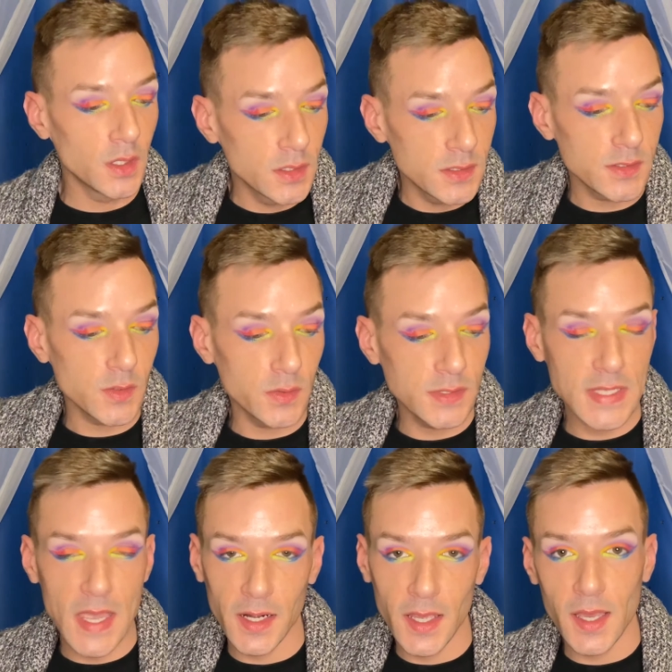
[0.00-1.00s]
So I was at a
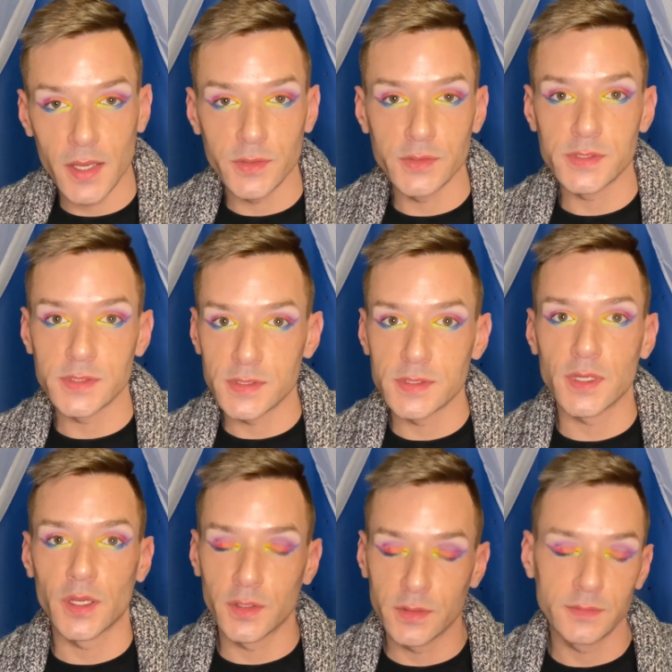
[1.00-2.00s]
house
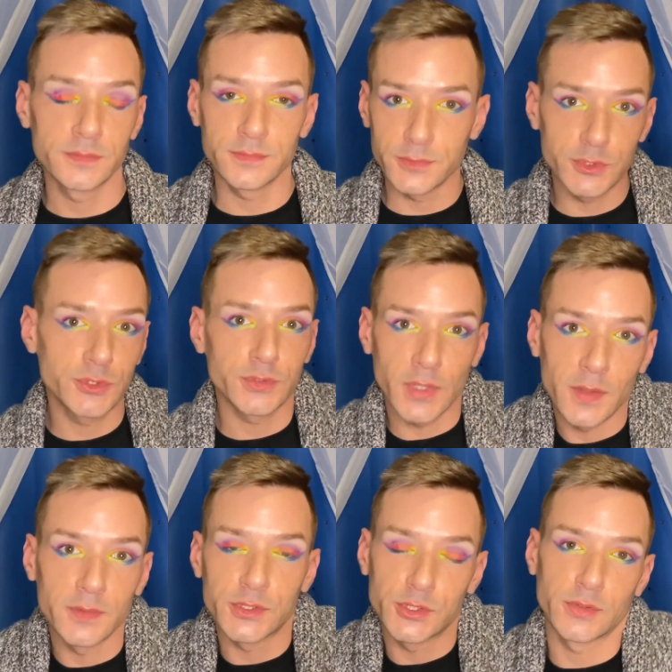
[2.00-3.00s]
and I was
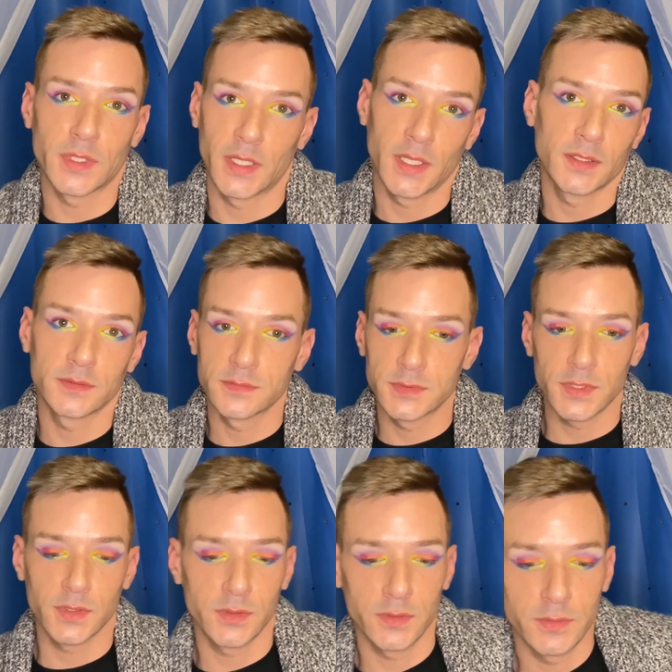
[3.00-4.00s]
drinking.
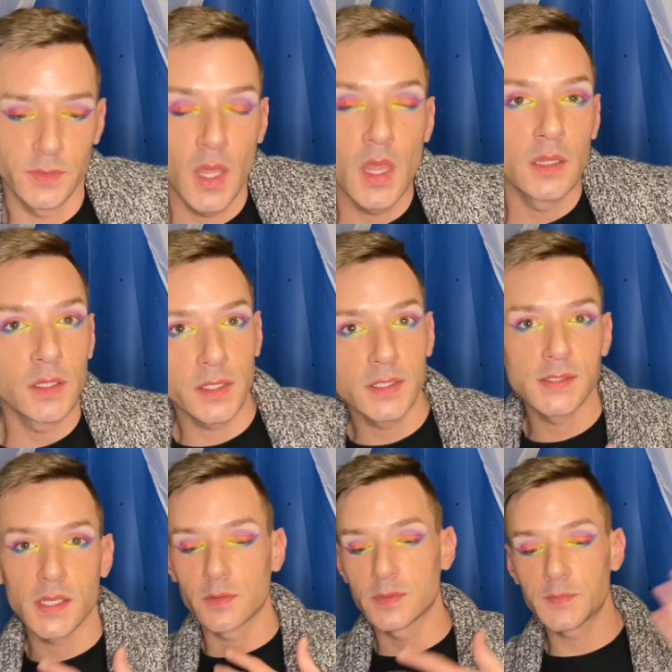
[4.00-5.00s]
So, like I said, I
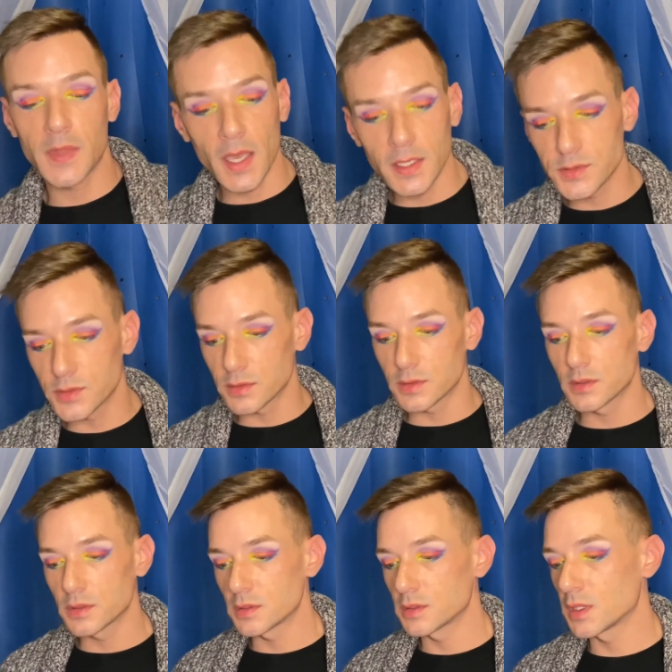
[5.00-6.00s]
was
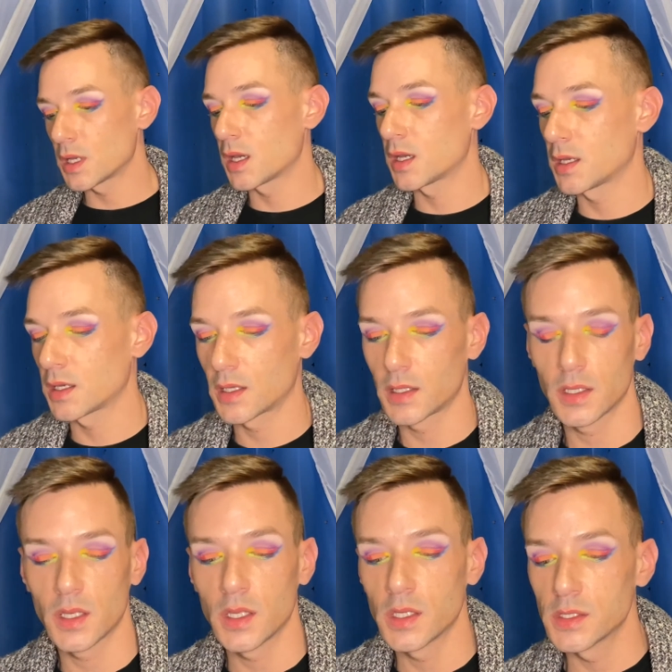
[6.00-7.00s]
plastered. I
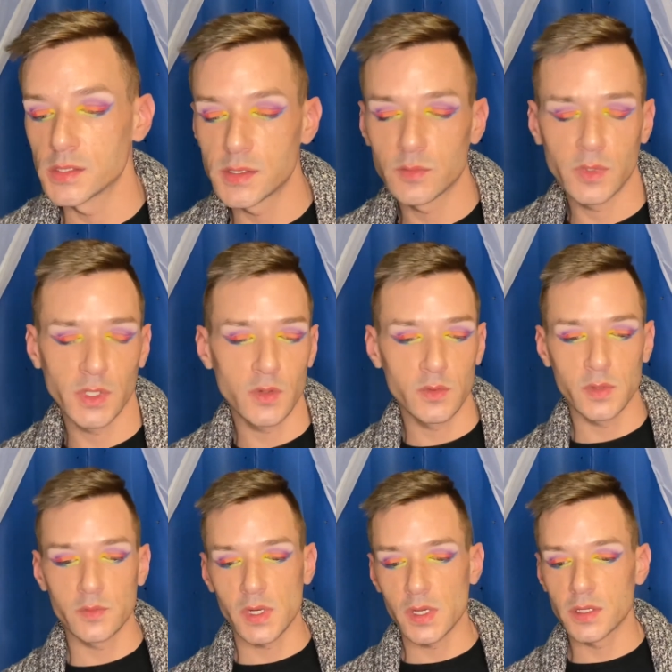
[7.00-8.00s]
didn't want to go anywhere
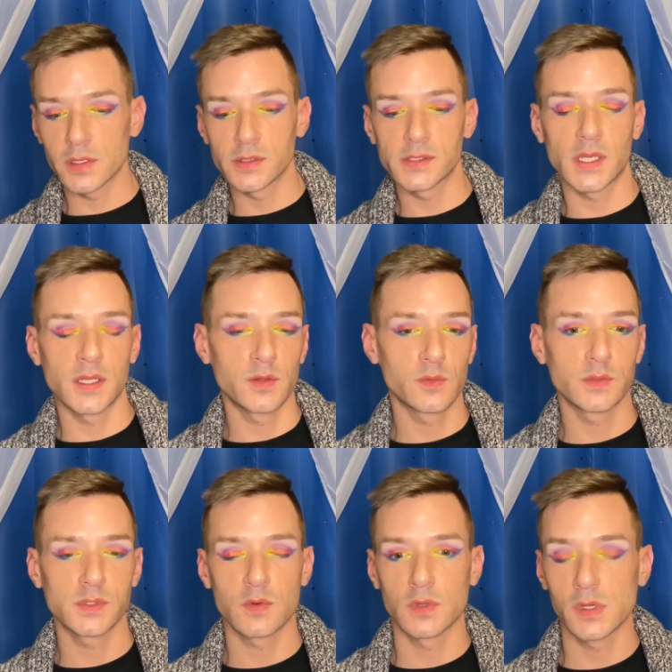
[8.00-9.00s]
else. I didn't know what was
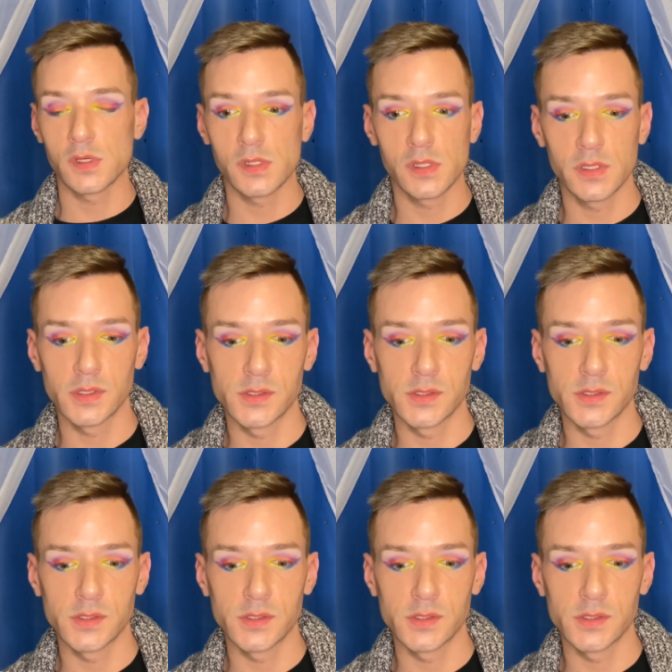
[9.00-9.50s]
going on.